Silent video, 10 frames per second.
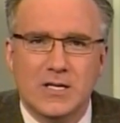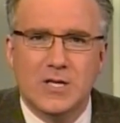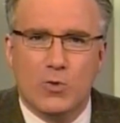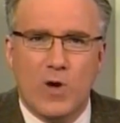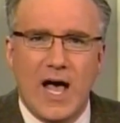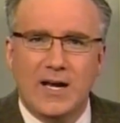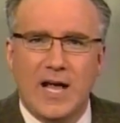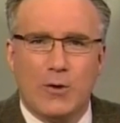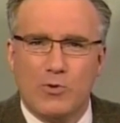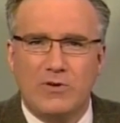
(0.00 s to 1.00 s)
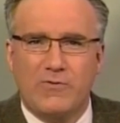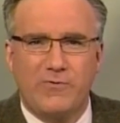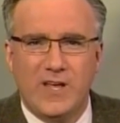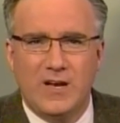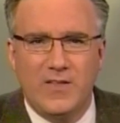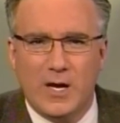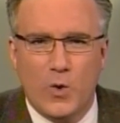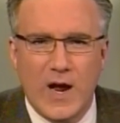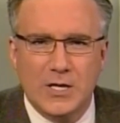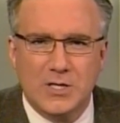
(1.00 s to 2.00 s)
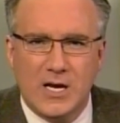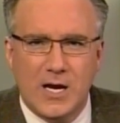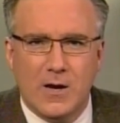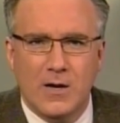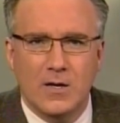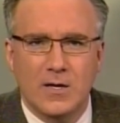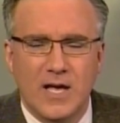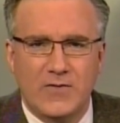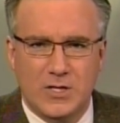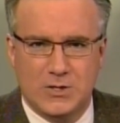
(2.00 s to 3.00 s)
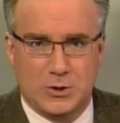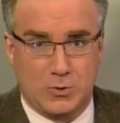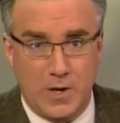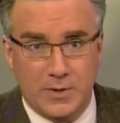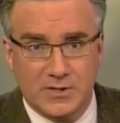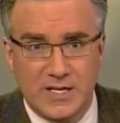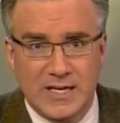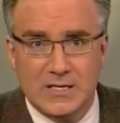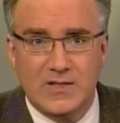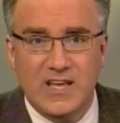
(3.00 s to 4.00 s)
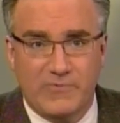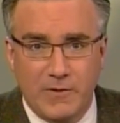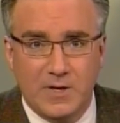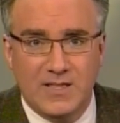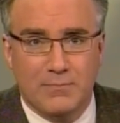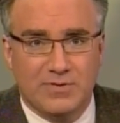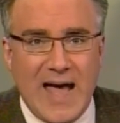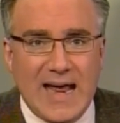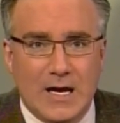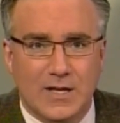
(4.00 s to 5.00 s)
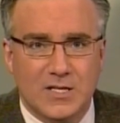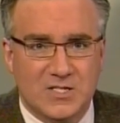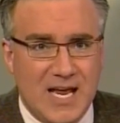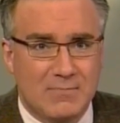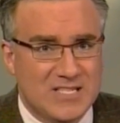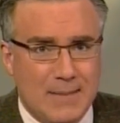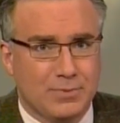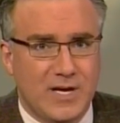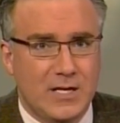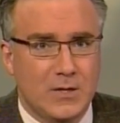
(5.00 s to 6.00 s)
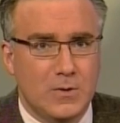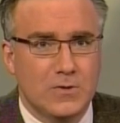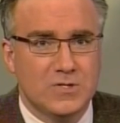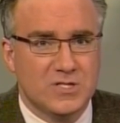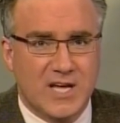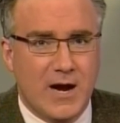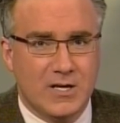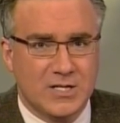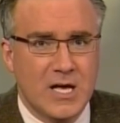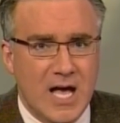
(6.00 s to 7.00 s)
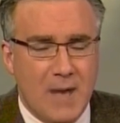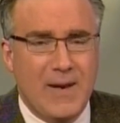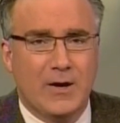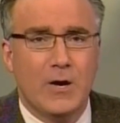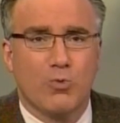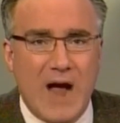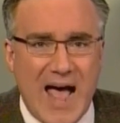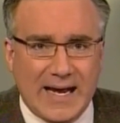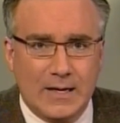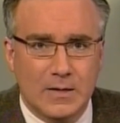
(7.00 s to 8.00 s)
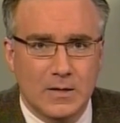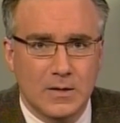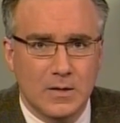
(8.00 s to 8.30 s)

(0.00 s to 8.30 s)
Does Iran not really fit in the equation here? Have you just scribbled it into the fill-in-the-blank on the same template you used to scare us about Iraq?